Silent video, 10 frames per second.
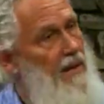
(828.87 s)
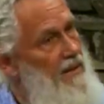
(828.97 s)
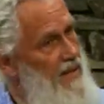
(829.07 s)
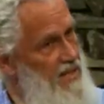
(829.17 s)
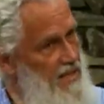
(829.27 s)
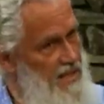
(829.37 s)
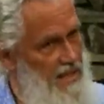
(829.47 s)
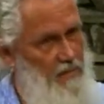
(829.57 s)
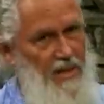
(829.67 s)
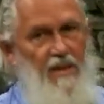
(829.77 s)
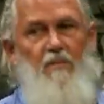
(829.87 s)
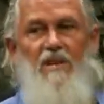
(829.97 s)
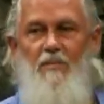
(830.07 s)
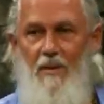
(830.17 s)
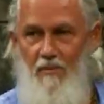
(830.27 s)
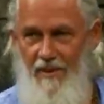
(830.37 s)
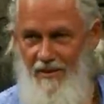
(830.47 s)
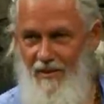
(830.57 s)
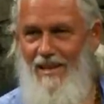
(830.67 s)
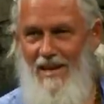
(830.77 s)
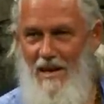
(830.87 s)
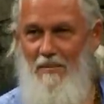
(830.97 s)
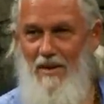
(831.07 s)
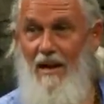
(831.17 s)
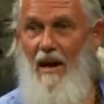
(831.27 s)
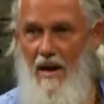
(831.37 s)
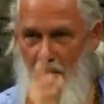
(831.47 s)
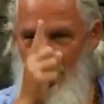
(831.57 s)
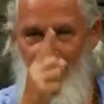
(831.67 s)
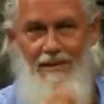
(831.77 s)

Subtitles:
Doesn't seem like much, but when you climb it up,